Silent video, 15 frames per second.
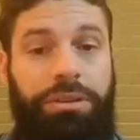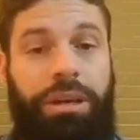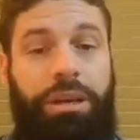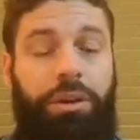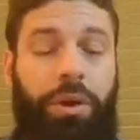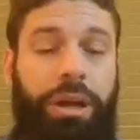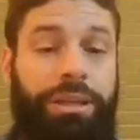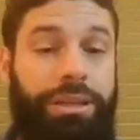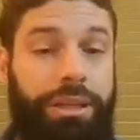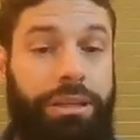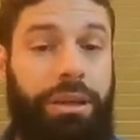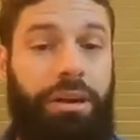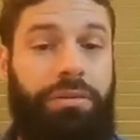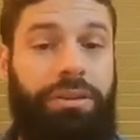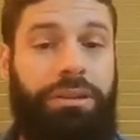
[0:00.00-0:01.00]
I know I did
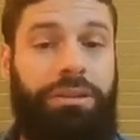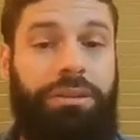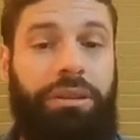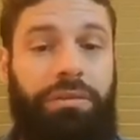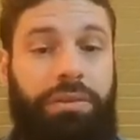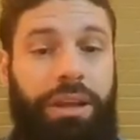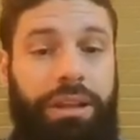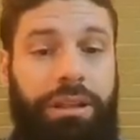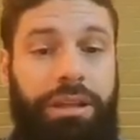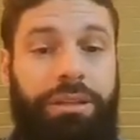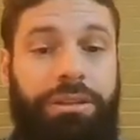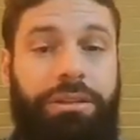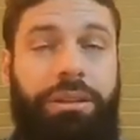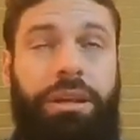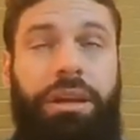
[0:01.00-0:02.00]
cover stuff like
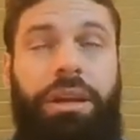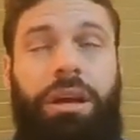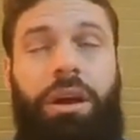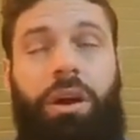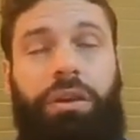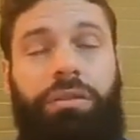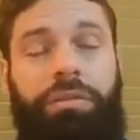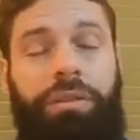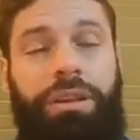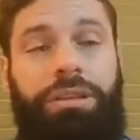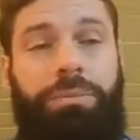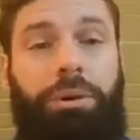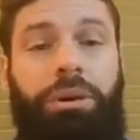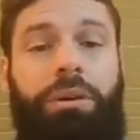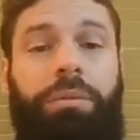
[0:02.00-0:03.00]
this on
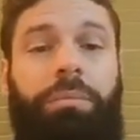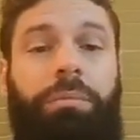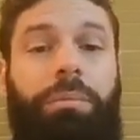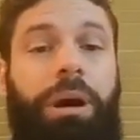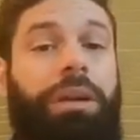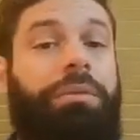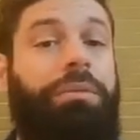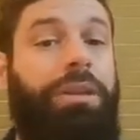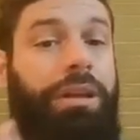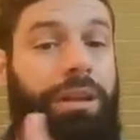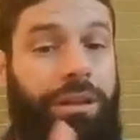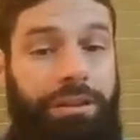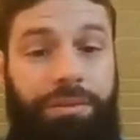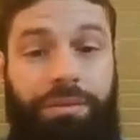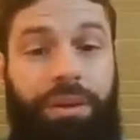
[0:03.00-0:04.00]
Facebook, but
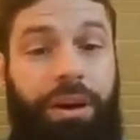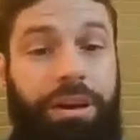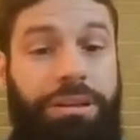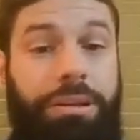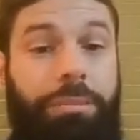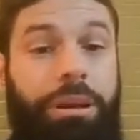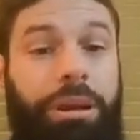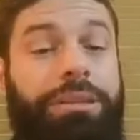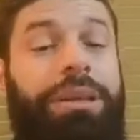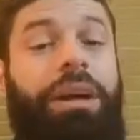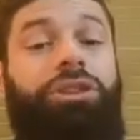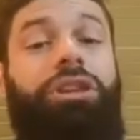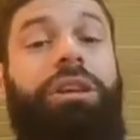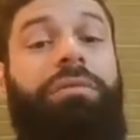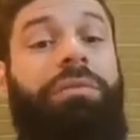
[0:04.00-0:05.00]
it's very similar. It's
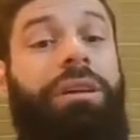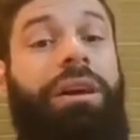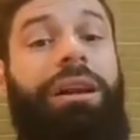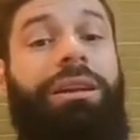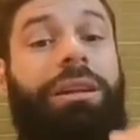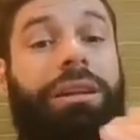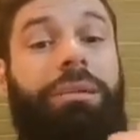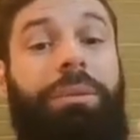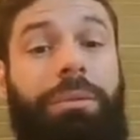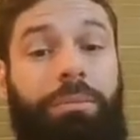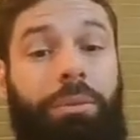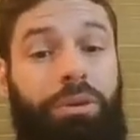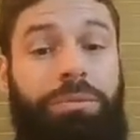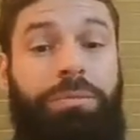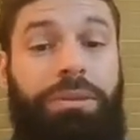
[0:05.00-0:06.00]
actually even a little bit
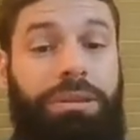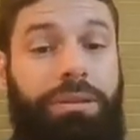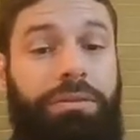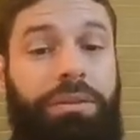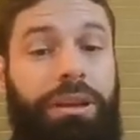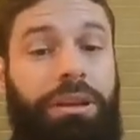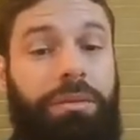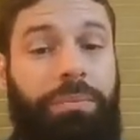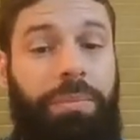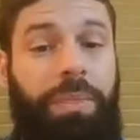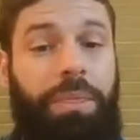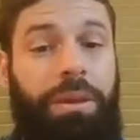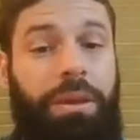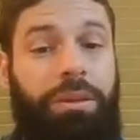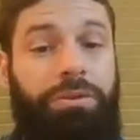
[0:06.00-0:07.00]
more specific.
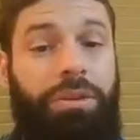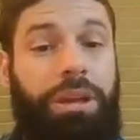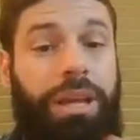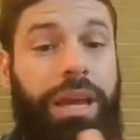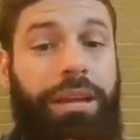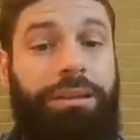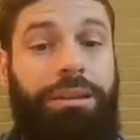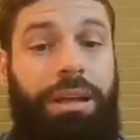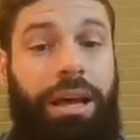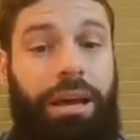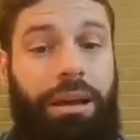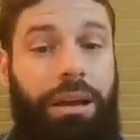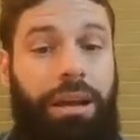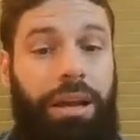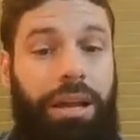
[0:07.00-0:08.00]
So I'll get into that
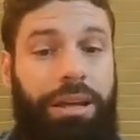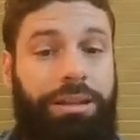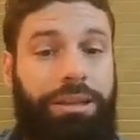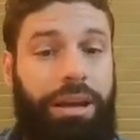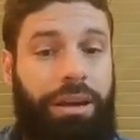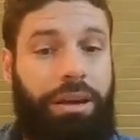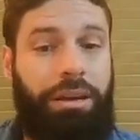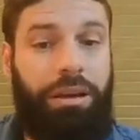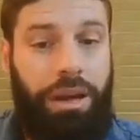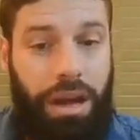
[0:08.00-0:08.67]
in a second.